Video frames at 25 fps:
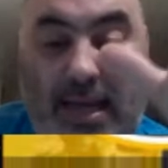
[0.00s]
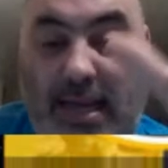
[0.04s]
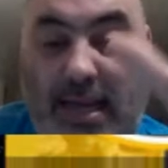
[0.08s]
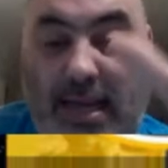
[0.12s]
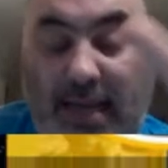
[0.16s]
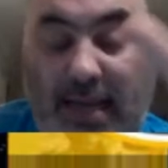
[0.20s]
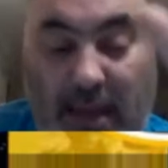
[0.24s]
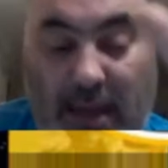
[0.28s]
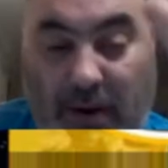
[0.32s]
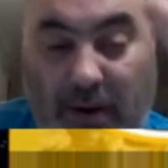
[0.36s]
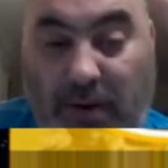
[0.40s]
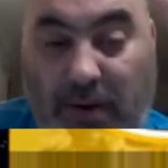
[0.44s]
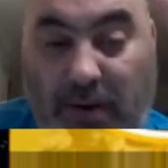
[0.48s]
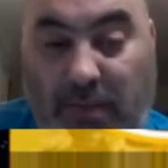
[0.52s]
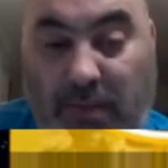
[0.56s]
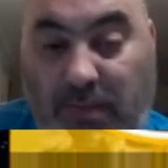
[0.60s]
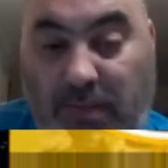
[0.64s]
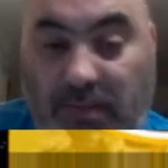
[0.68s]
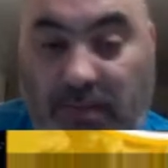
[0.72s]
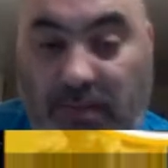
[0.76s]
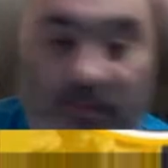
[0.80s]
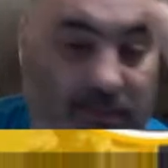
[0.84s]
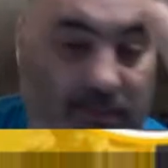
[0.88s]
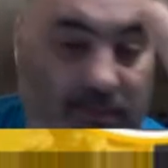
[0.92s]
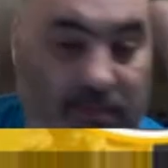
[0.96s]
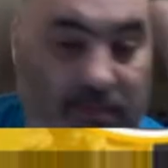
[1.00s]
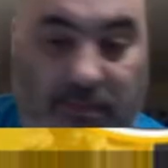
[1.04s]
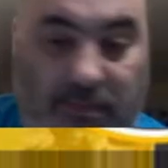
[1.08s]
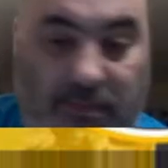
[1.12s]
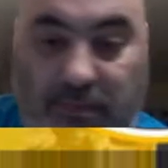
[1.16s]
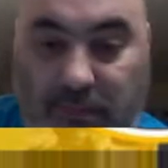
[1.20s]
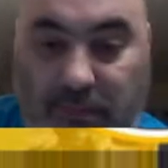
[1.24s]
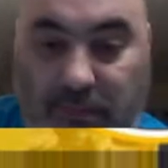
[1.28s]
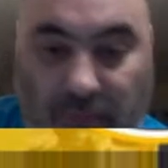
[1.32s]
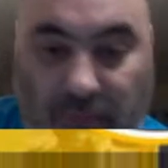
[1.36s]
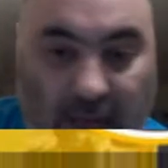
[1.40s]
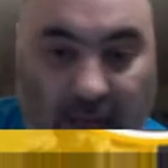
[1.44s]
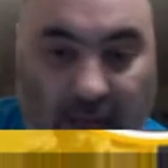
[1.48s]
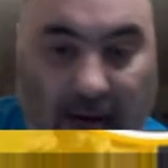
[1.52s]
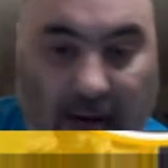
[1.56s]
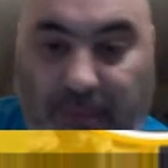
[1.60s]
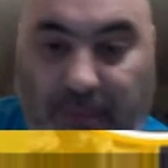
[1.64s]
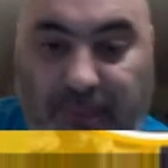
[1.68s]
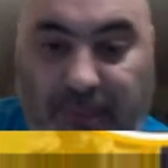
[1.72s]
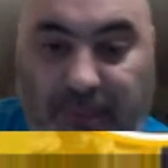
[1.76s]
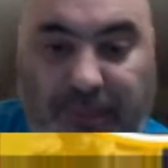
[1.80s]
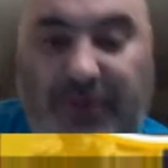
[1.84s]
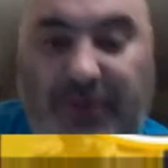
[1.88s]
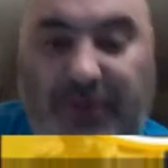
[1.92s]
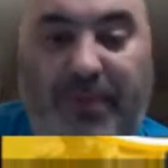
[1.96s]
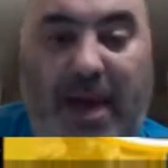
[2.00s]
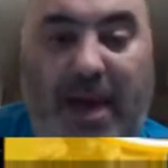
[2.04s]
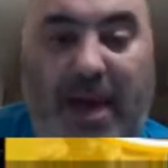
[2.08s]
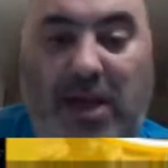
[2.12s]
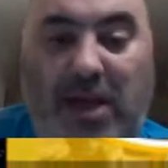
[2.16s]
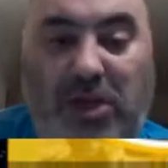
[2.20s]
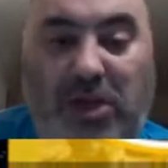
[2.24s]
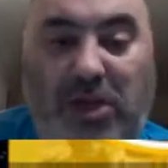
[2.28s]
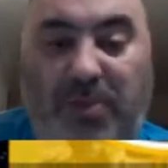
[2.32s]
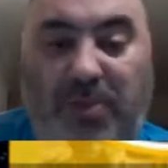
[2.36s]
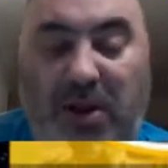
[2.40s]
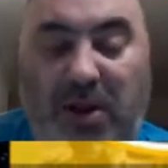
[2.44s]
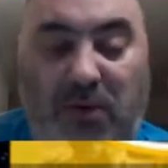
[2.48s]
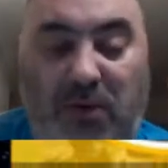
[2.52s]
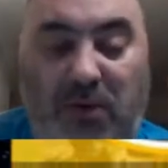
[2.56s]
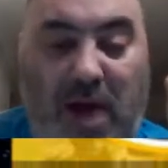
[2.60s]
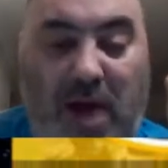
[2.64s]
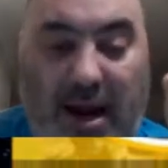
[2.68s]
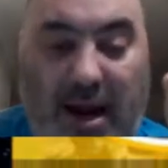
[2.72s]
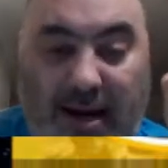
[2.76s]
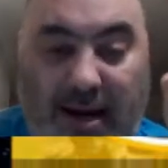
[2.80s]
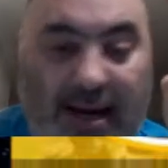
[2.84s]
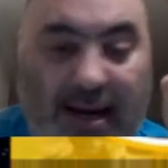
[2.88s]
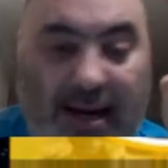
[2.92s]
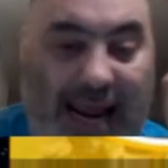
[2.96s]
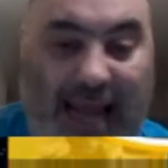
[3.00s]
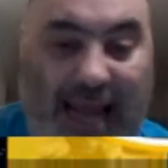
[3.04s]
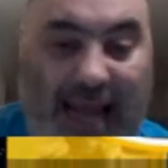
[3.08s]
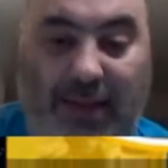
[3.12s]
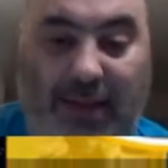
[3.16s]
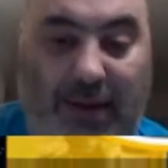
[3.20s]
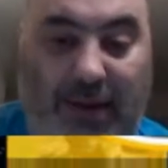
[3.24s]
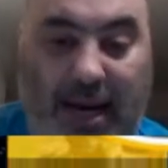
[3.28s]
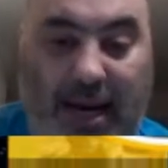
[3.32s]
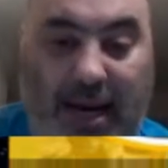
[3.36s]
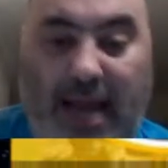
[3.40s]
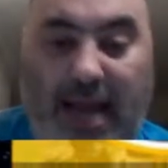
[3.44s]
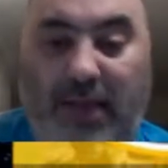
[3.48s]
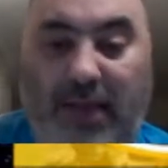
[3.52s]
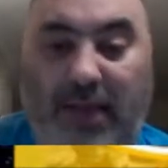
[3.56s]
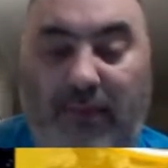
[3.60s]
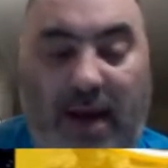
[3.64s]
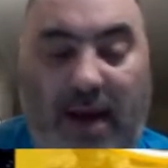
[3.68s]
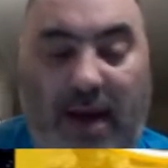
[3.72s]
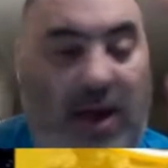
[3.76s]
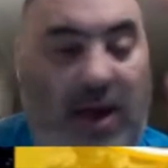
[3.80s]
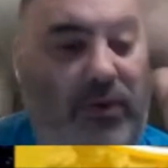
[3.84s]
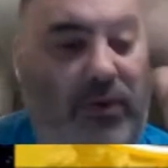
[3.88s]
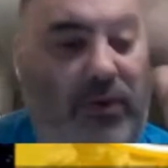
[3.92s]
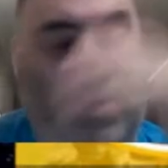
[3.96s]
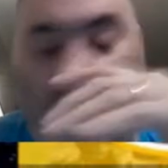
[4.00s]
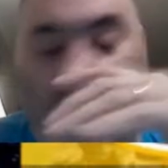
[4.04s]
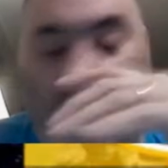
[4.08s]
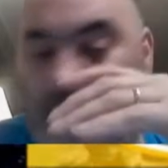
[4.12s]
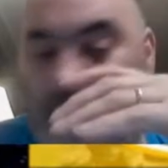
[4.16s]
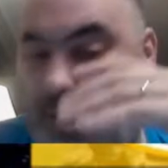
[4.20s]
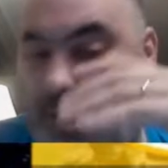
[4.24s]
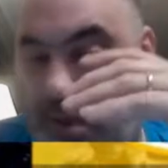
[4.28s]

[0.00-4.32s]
and get like a smudgy P run in the 8th or 9th round.